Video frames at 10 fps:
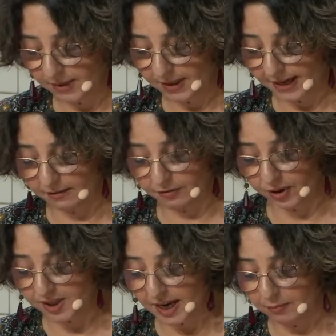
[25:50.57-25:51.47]
can, for
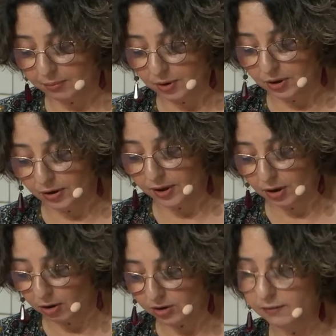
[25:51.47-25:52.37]
example, learn a
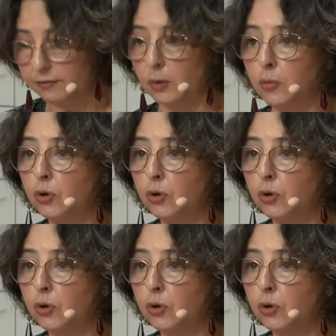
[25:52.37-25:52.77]
lot from